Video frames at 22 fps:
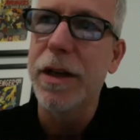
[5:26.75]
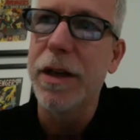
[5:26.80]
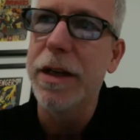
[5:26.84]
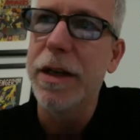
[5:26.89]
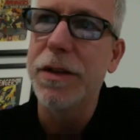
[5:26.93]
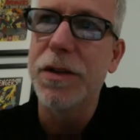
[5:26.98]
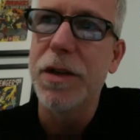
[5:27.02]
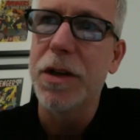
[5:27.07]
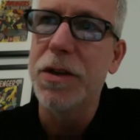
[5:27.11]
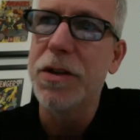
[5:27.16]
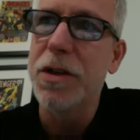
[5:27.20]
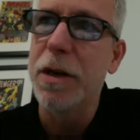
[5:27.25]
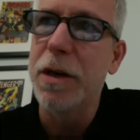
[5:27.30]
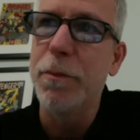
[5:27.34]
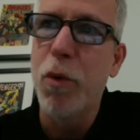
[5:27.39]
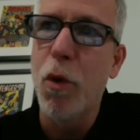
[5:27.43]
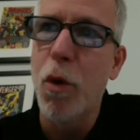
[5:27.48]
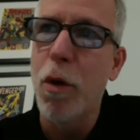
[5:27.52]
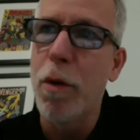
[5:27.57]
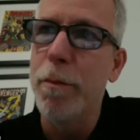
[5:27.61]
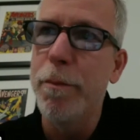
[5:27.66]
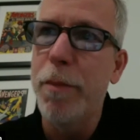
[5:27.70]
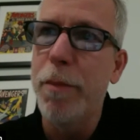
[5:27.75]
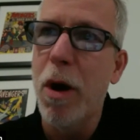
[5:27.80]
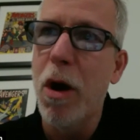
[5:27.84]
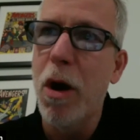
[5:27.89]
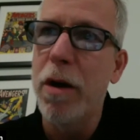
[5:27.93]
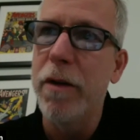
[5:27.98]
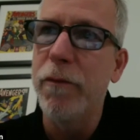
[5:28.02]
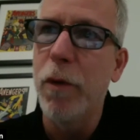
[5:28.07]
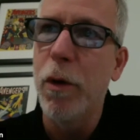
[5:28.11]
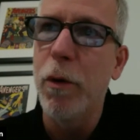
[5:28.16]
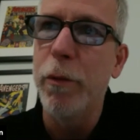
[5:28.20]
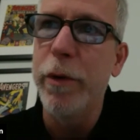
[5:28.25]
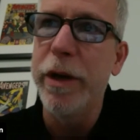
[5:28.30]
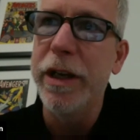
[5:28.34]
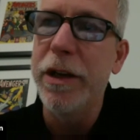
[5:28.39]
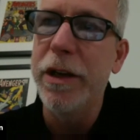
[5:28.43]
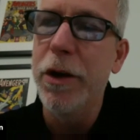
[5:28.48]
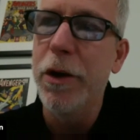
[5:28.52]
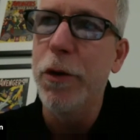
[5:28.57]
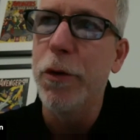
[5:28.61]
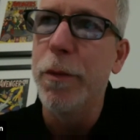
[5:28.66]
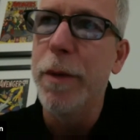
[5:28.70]
It's such an important part of what we
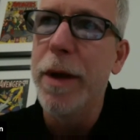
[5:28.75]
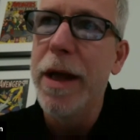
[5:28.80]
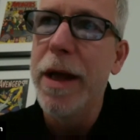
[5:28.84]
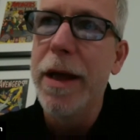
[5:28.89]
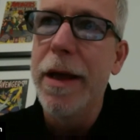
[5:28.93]
do.